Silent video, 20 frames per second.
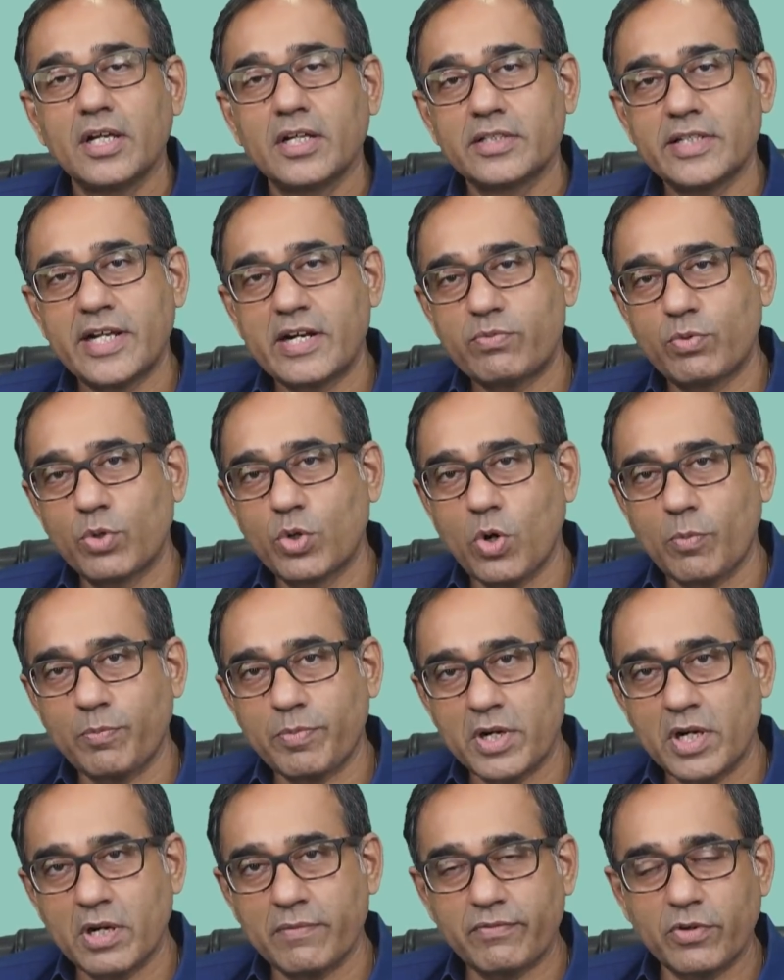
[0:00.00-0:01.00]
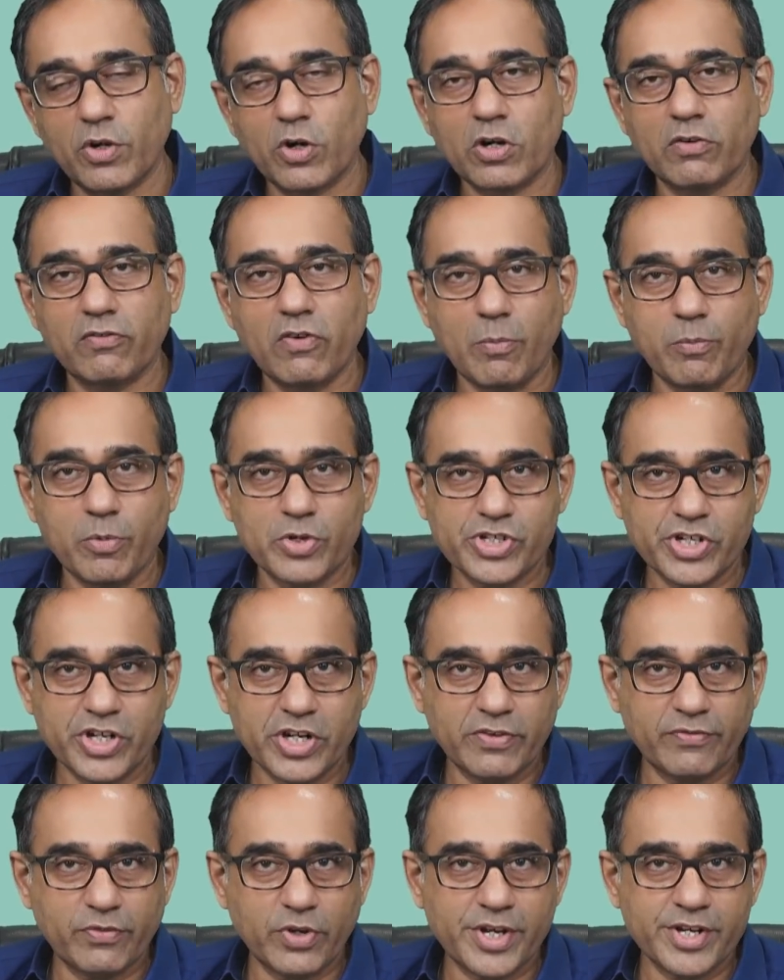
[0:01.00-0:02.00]
That would open up a lot of
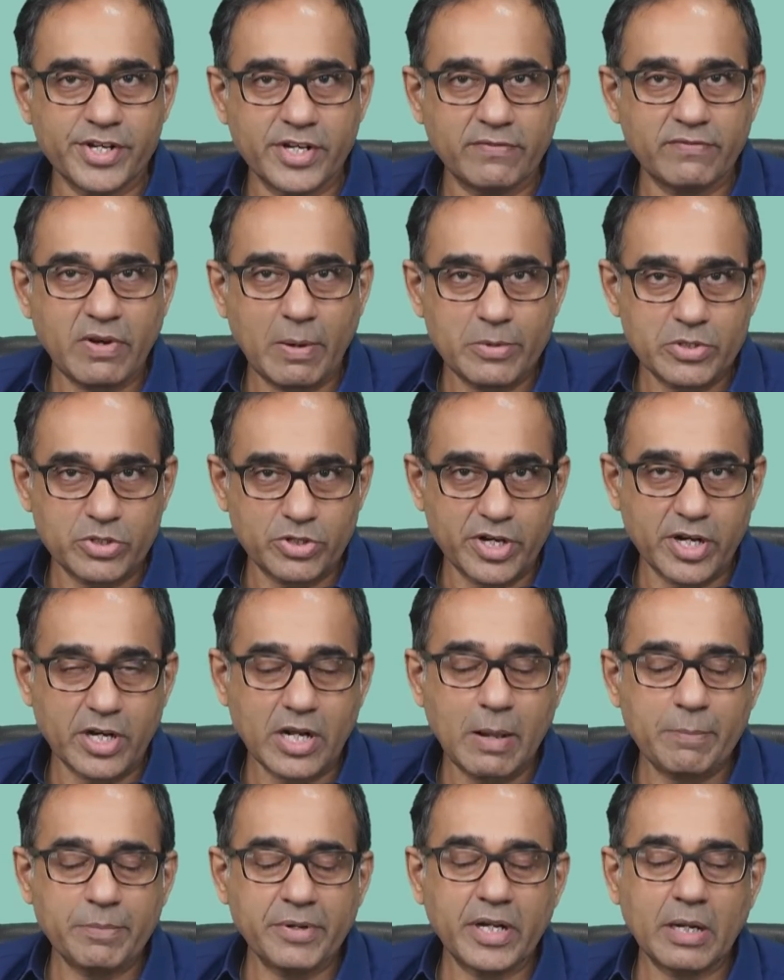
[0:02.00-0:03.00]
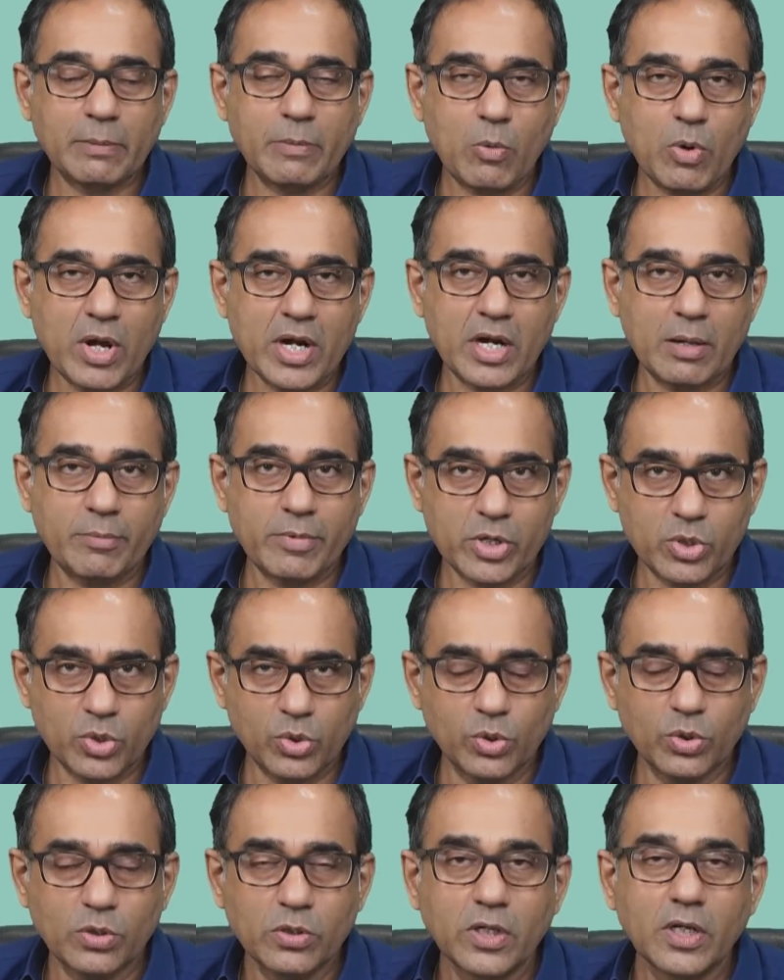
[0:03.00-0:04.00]
opportunity for Indian pharmaceutical company. Number one. Number
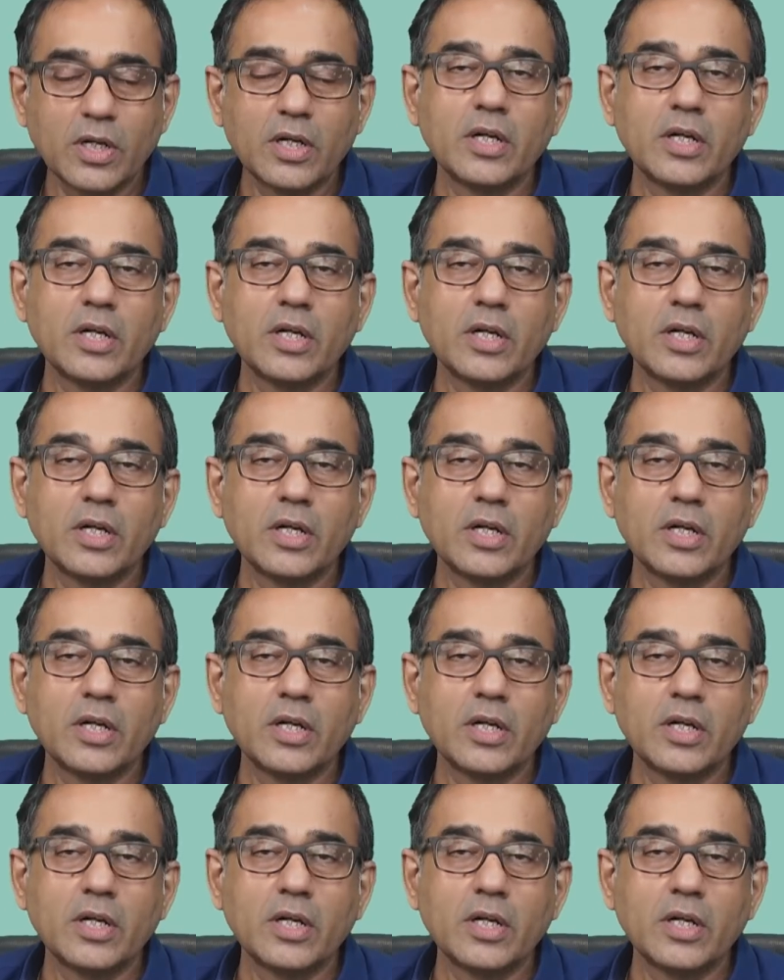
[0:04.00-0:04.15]
two,